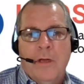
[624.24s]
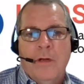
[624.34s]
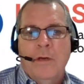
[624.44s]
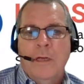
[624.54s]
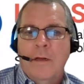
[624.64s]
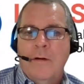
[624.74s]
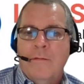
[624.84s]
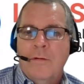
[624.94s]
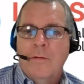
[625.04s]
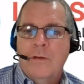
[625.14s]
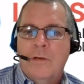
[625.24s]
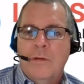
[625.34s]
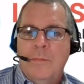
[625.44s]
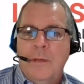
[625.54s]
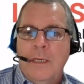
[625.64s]
the QT interval
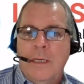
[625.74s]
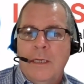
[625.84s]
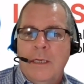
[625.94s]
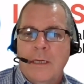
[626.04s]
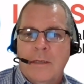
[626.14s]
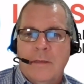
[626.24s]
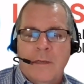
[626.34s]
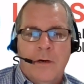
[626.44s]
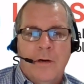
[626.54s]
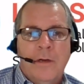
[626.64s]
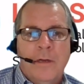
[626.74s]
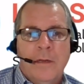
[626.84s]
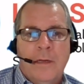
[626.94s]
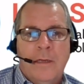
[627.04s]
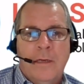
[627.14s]
should be considered.
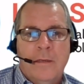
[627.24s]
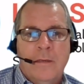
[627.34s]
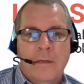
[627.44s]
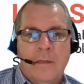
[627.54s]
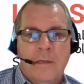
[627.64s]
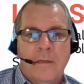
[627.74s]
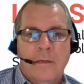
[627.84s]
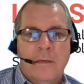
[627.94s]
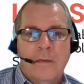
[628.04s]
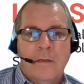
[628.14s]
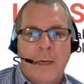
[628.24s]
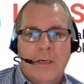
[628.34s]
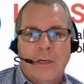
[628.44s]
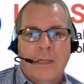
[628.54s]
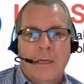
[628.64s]
And this is
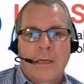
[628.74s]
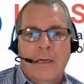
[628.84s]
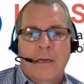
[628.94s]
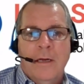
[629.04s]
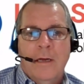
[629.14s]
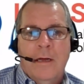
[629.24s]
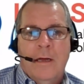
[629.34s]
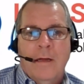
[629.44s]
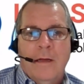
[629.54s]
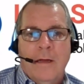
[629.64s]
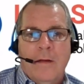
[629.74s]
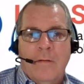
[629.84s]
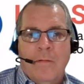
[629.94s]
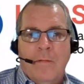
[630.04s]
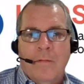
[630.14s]
especially
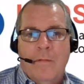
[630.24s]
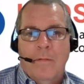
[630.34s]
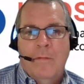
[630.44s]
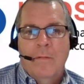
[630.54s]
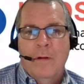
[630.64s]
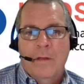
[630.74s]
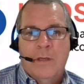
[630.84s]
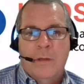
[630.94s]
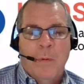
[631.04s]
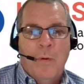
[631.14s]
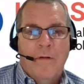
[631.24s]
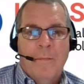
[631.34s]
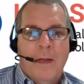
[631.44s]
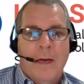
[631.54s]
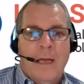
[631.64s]
uh, with
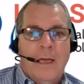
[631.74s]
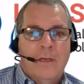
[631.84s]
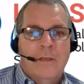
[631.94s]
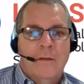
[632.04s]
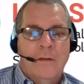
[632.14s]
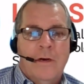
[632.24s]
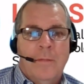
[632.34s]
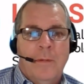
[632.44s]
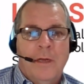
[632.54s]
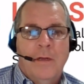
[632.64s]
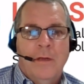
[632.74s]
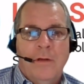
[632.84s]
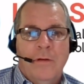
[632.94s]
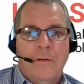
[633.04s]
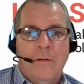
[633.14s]
supportive medications that are being
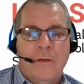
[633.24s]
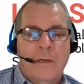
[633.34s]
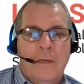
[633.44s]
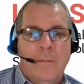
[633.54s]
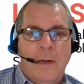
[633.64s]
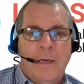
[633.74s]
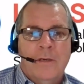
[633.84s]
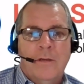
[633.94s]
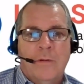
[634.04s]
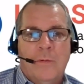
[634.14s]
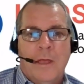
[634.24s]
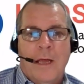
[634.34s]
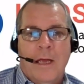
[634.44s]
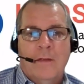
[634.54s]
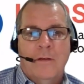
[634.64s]
used in patients with
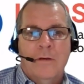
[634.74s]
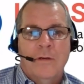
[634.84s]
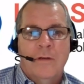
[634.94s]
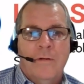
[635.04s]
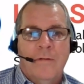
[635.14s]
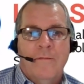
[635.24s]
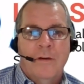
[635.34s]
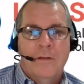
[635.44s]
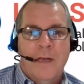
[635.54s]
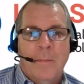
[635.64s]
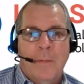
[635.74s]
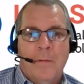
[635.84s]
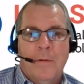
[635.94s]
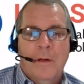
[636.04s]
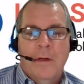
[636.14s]
cancer. So, for example,